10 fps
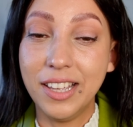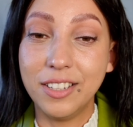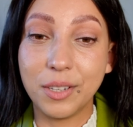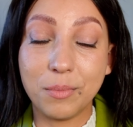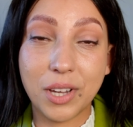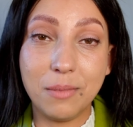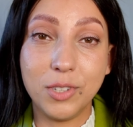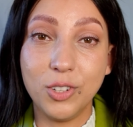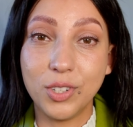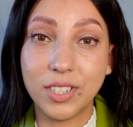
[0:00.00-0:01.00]

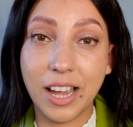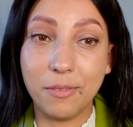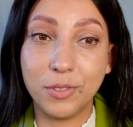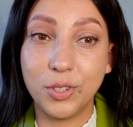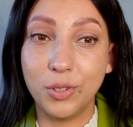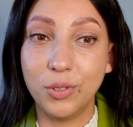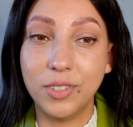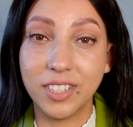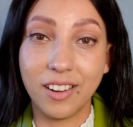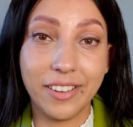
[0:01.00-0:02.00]
sometimes you just have to
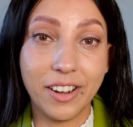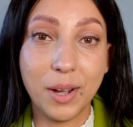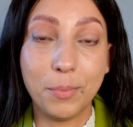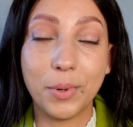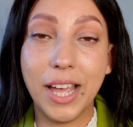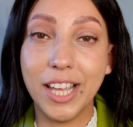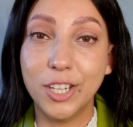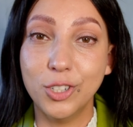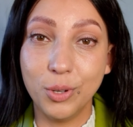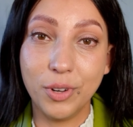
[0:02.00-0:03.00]
suck it up
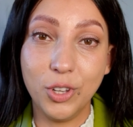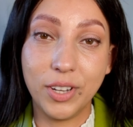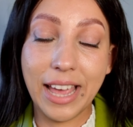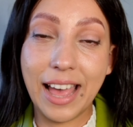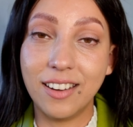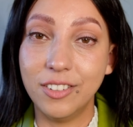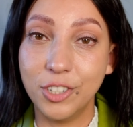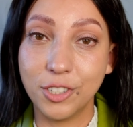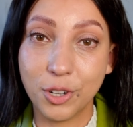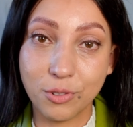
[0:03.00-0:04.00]
and do what you can and
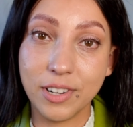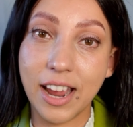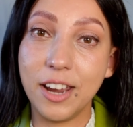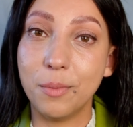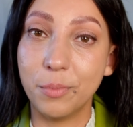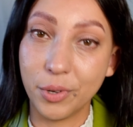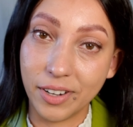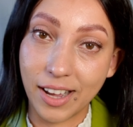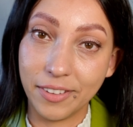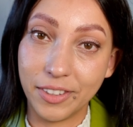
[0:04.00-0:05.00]
just create and put
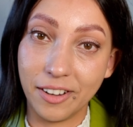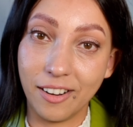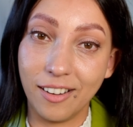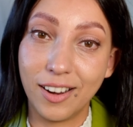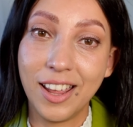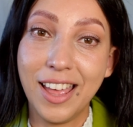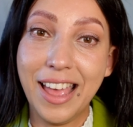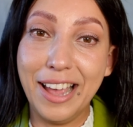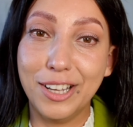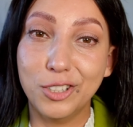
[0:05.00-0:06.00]
it out there.
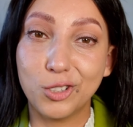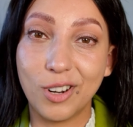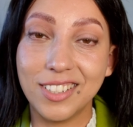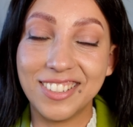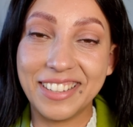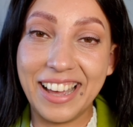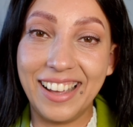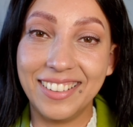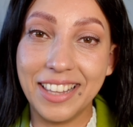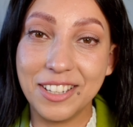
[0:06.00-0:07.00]
And trust
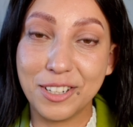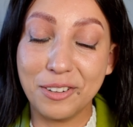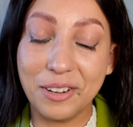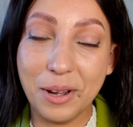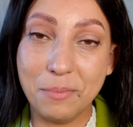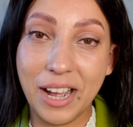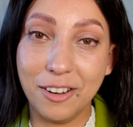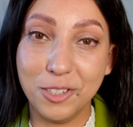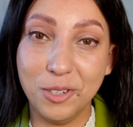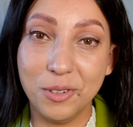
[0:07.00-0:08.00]
that that's going to come
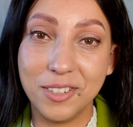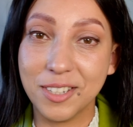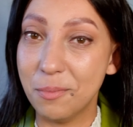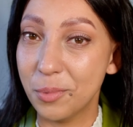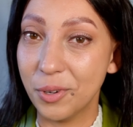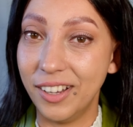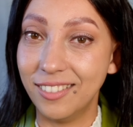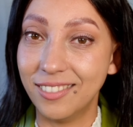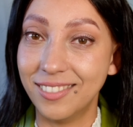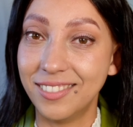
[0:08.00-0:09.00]
back to you at some
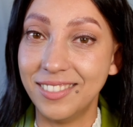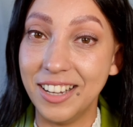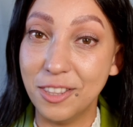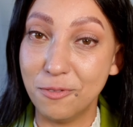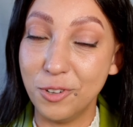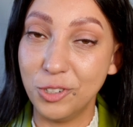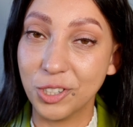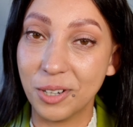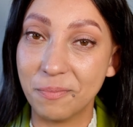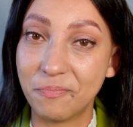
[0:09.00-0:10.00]
point in the
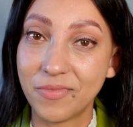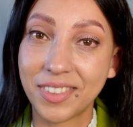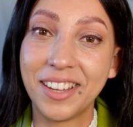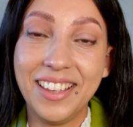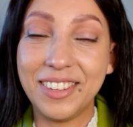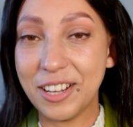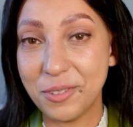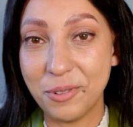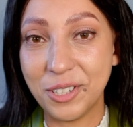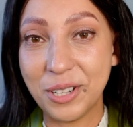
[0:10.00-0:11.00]
future. Thanks
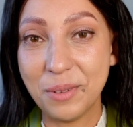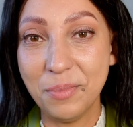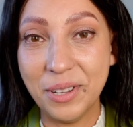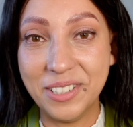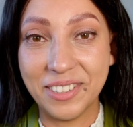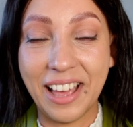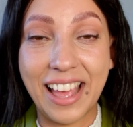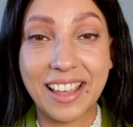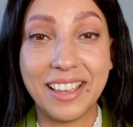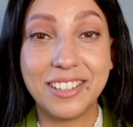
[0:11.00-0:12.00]
for watching. Please
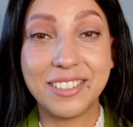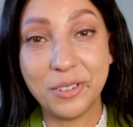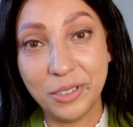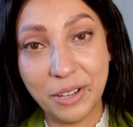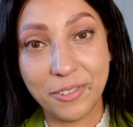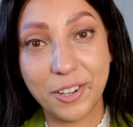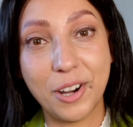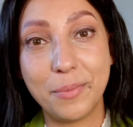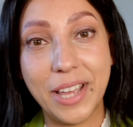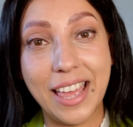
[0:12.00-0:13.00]
like and do leave a
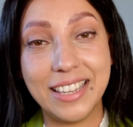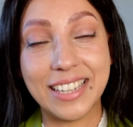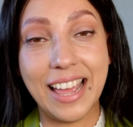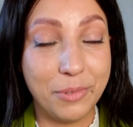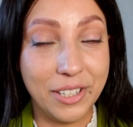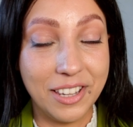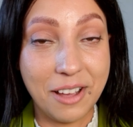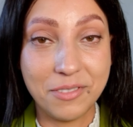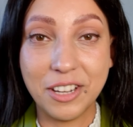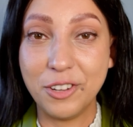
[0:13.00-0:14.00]
comment. We'd
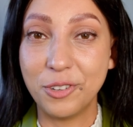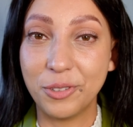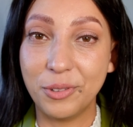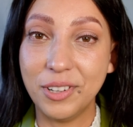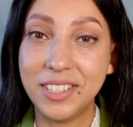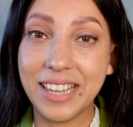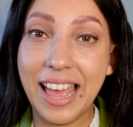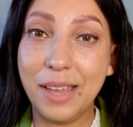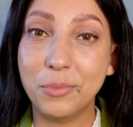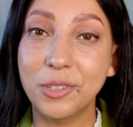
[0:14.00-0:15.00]
love to hear your thoughts,
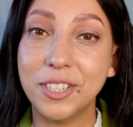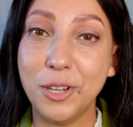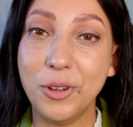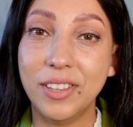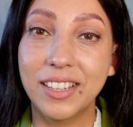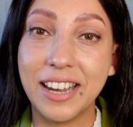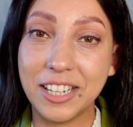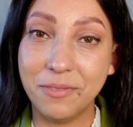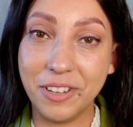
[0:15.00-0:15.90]
and we'll see you in the next